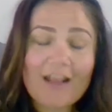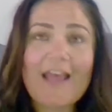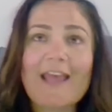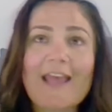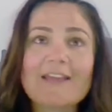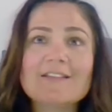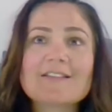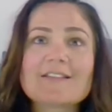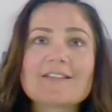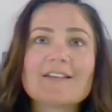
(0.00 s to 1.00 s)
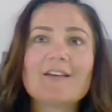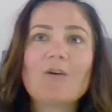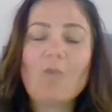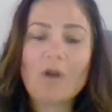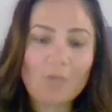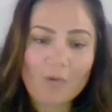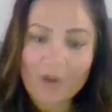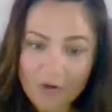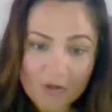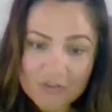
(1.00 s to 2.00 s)
And
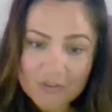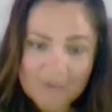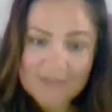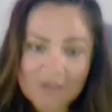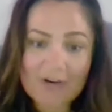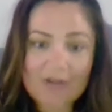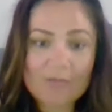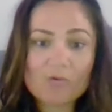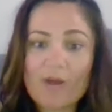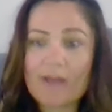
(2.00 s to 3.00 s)
one-on-one coaching was incredible.